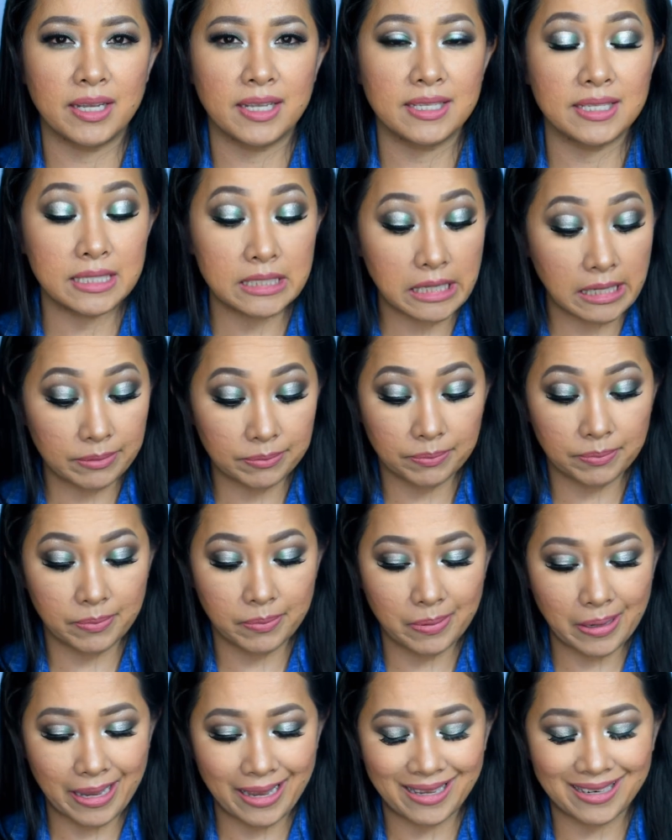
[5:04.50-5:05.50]
it's not
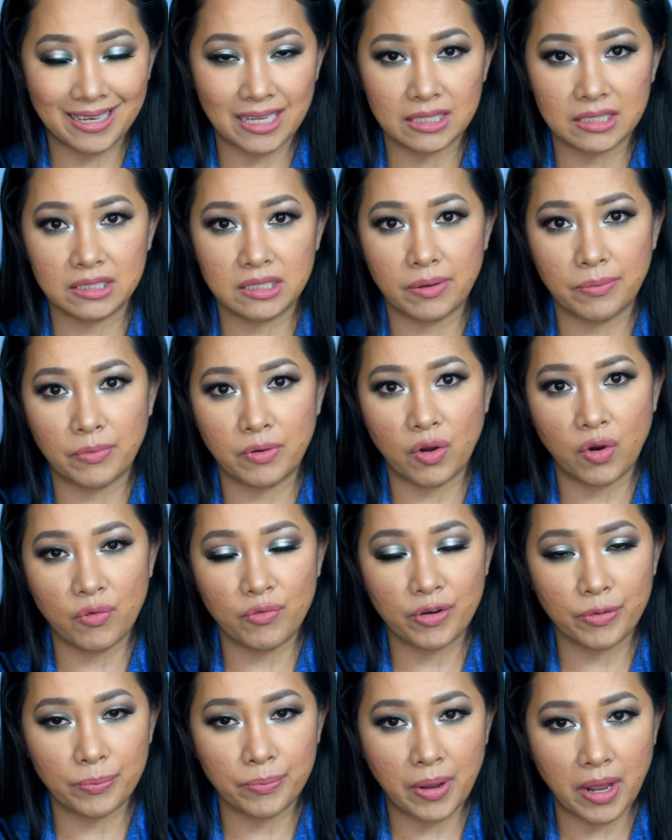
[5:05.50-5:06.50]
bad, like it's not
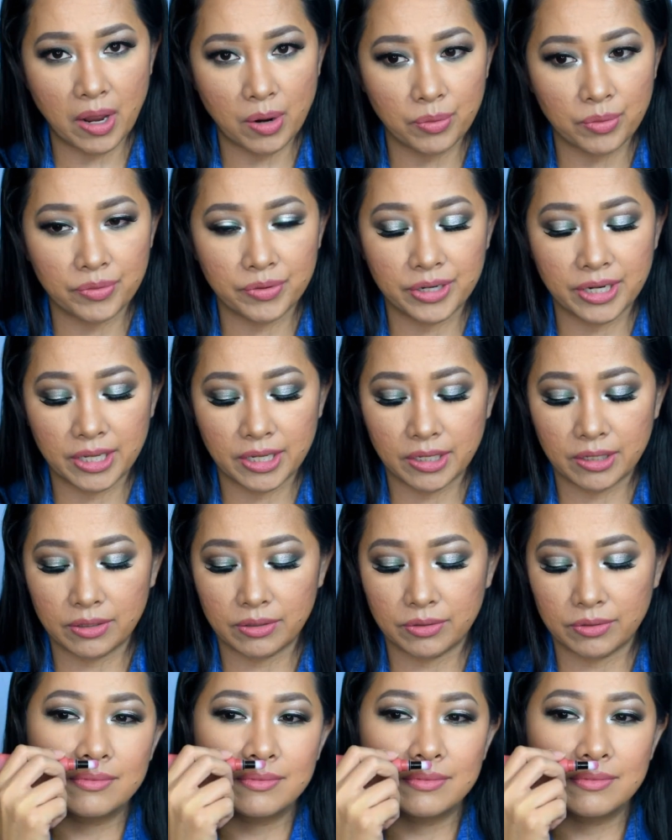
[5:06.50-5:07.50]
overpowering.
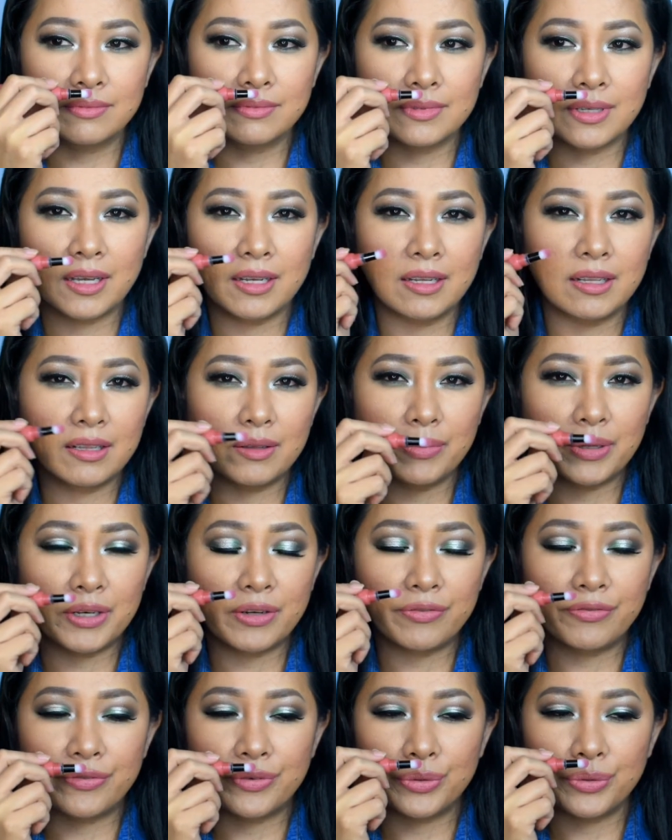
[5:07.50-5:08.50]
A little bit
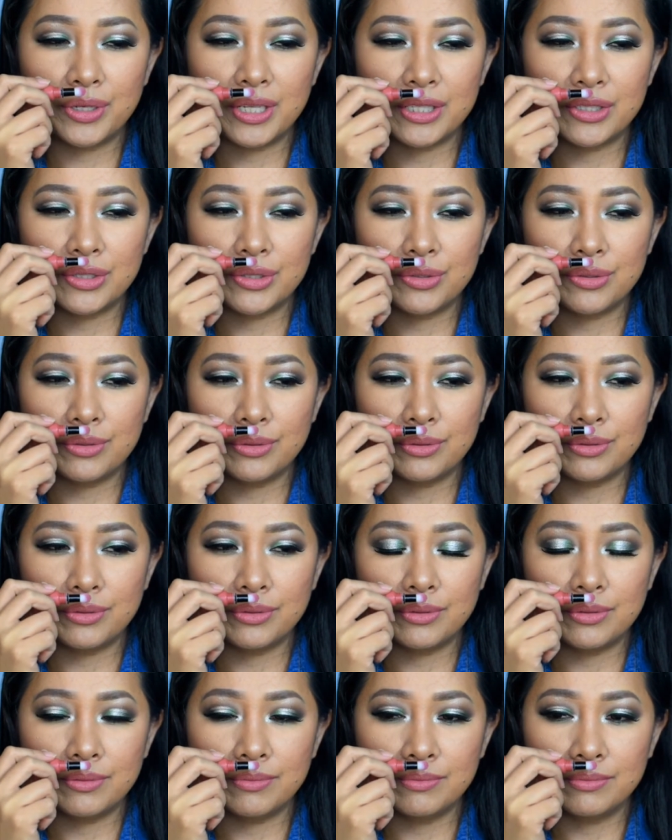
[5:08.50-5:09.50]
of fruity
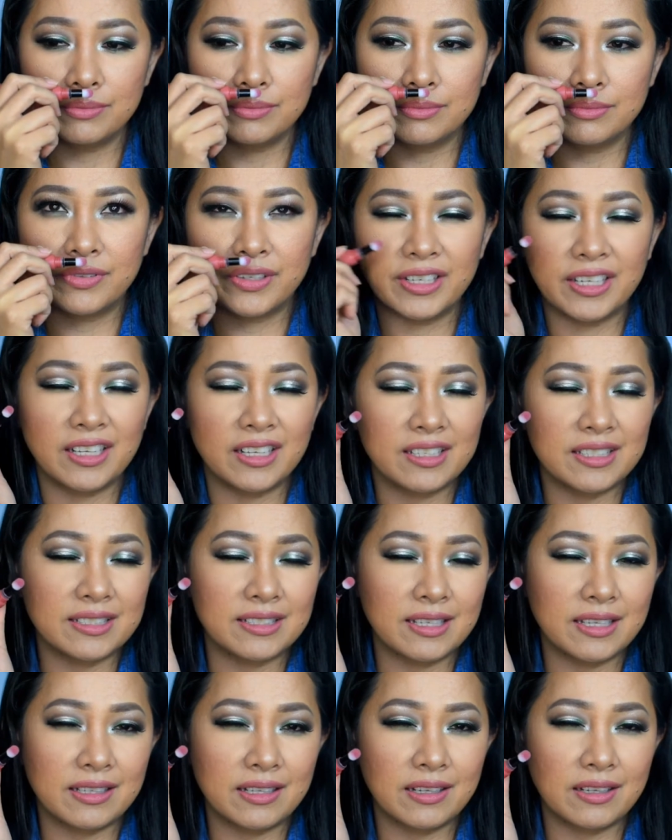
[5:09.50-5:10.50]
too. Vanilla
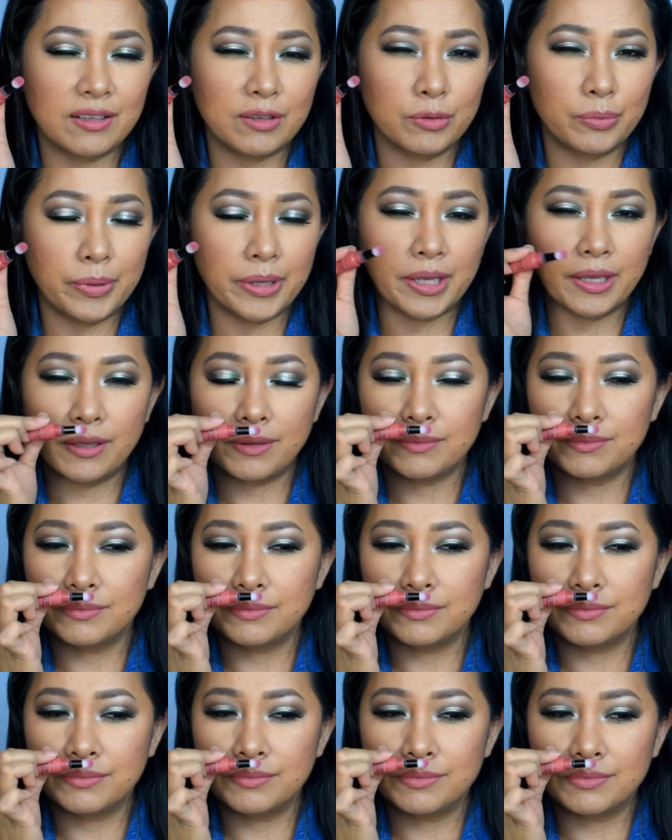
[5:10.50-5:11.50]
scent a little bit.
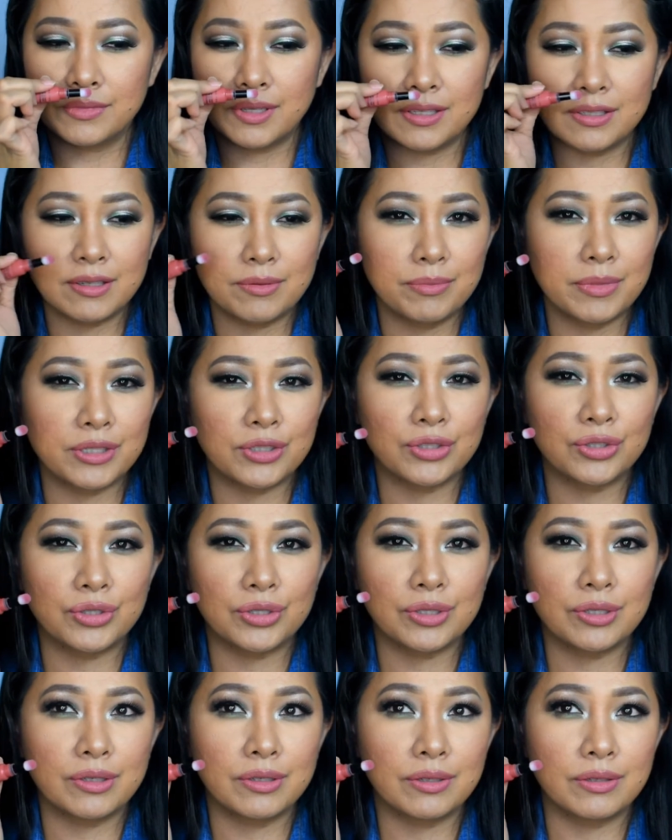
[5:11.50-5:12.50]
It's a
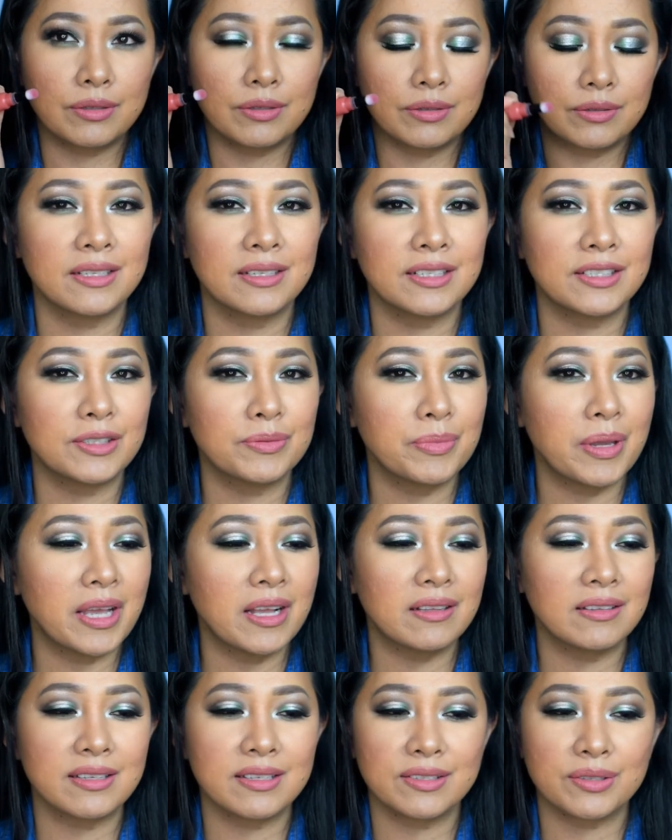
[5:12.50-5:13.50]
mixture.
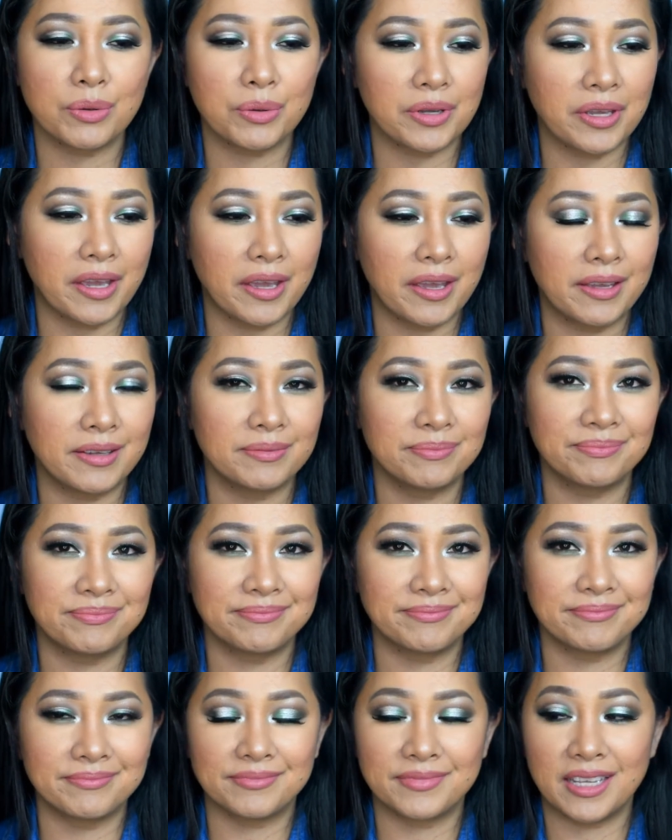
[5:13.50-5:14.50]
Smell is okay.
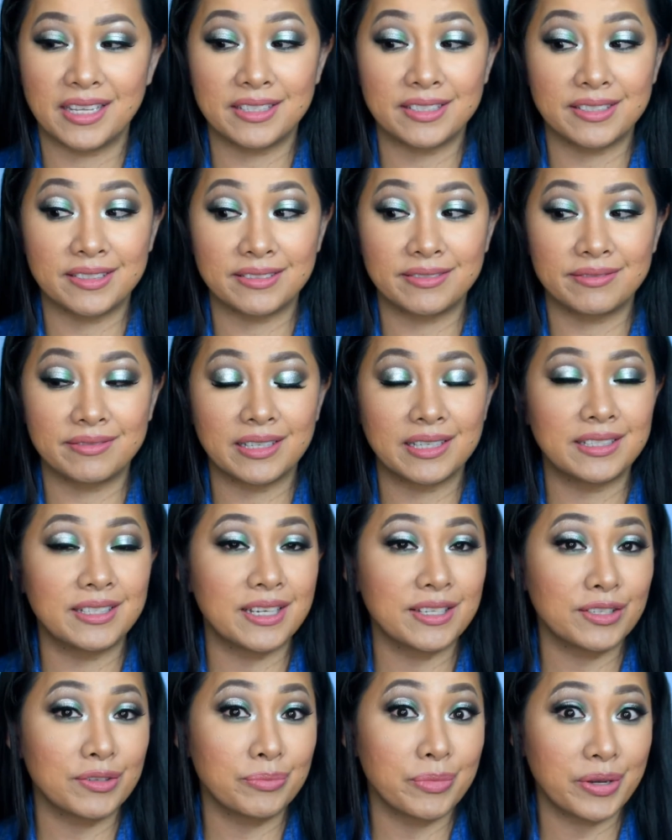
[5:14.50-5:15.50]
It
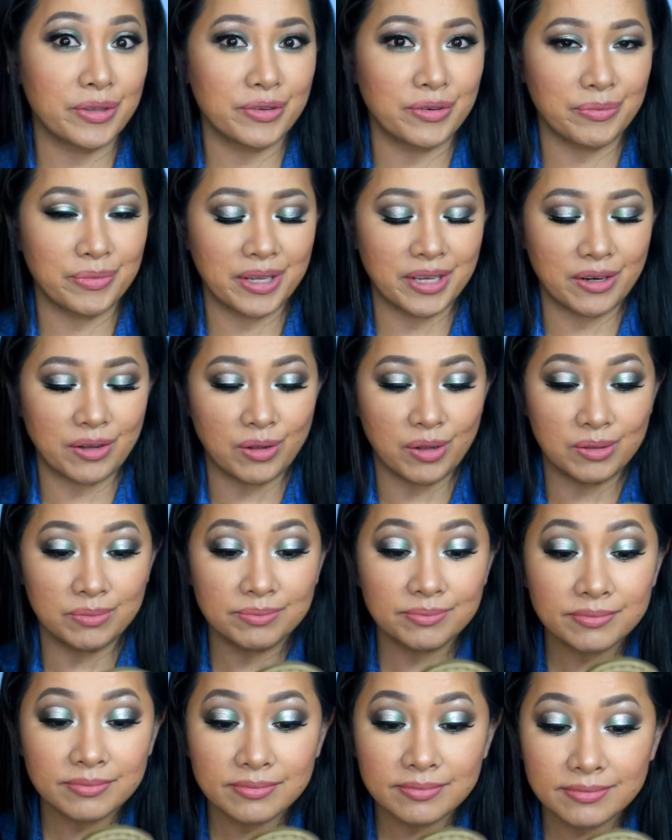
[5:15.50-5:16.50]
doesn't bother me at all.
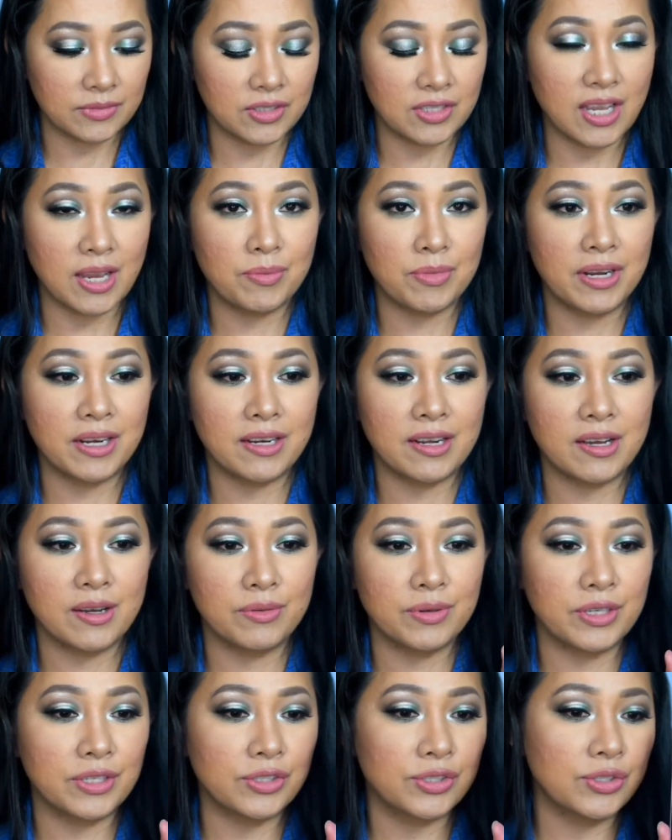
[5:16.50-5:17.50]
The time right now
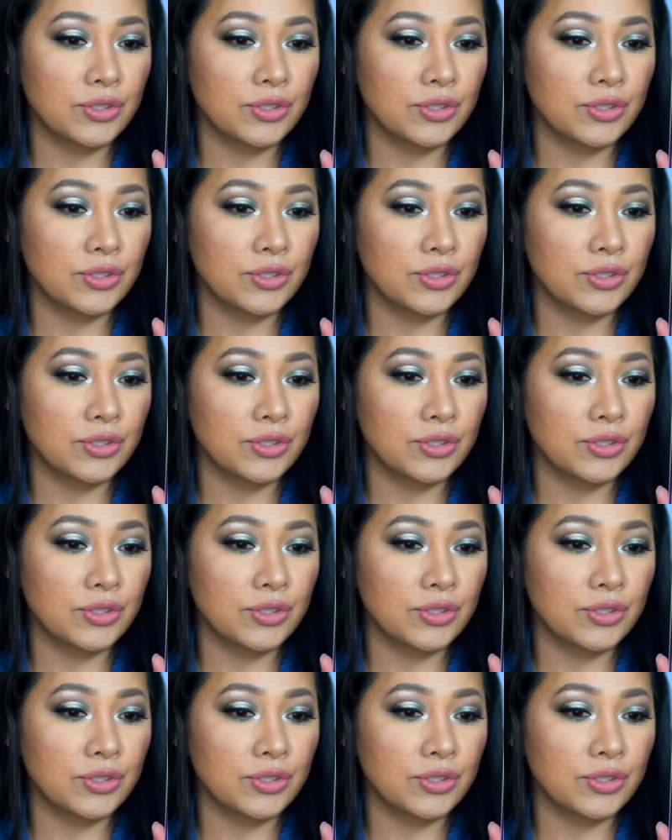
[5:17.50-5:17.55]
is